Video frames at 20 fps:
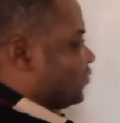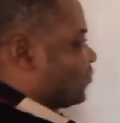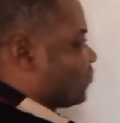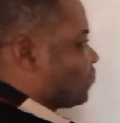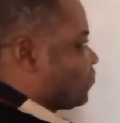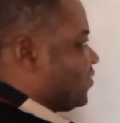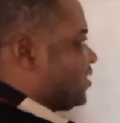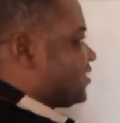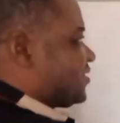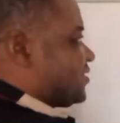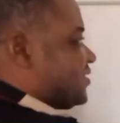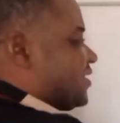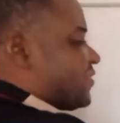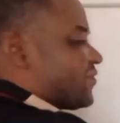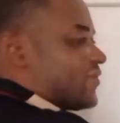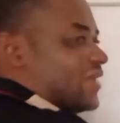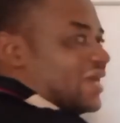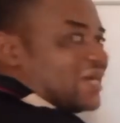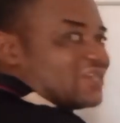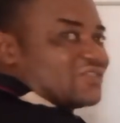to which the
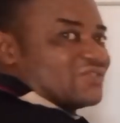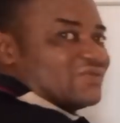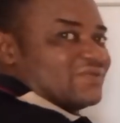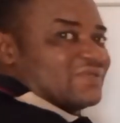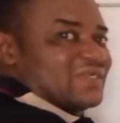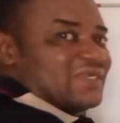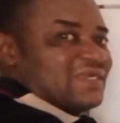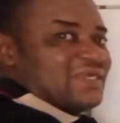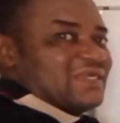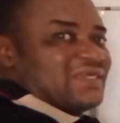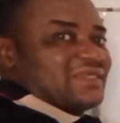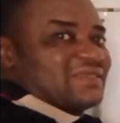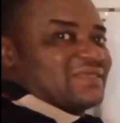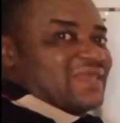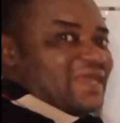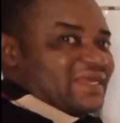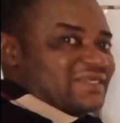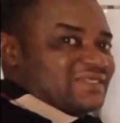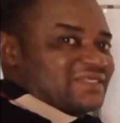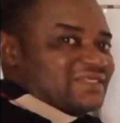reaction
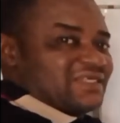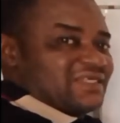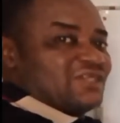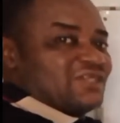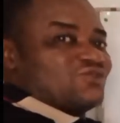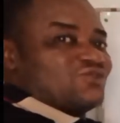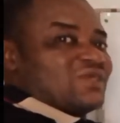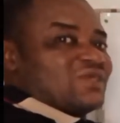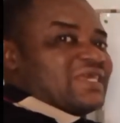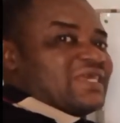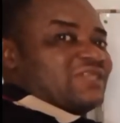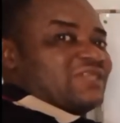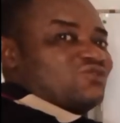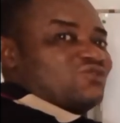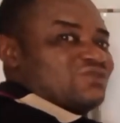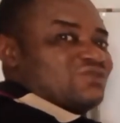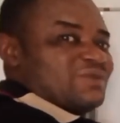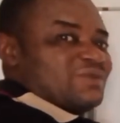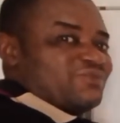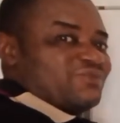takes to get
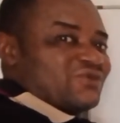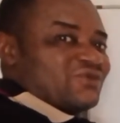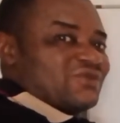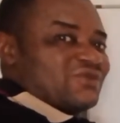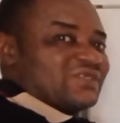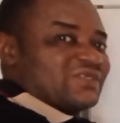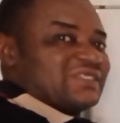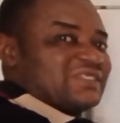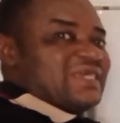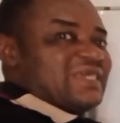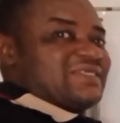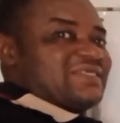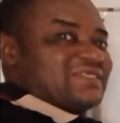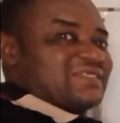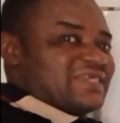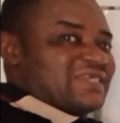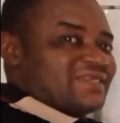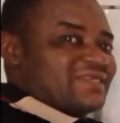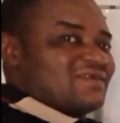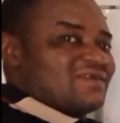to the product.
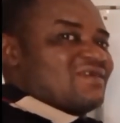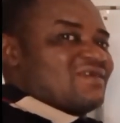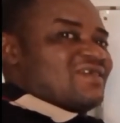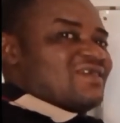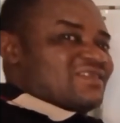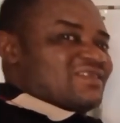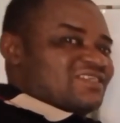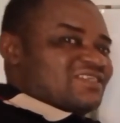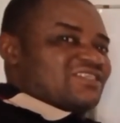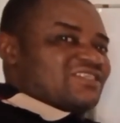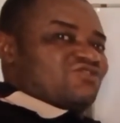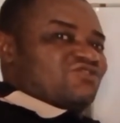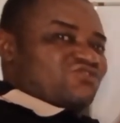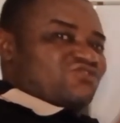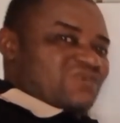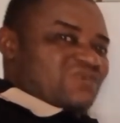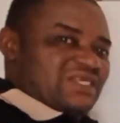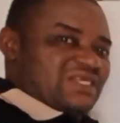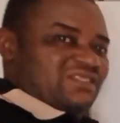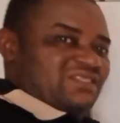Instead, it is
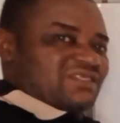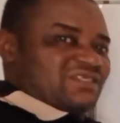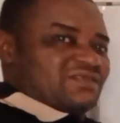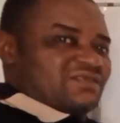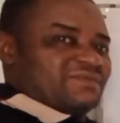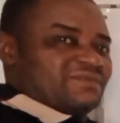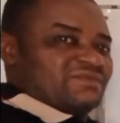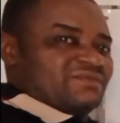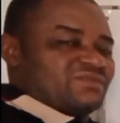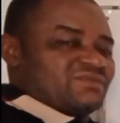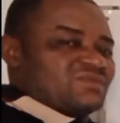interested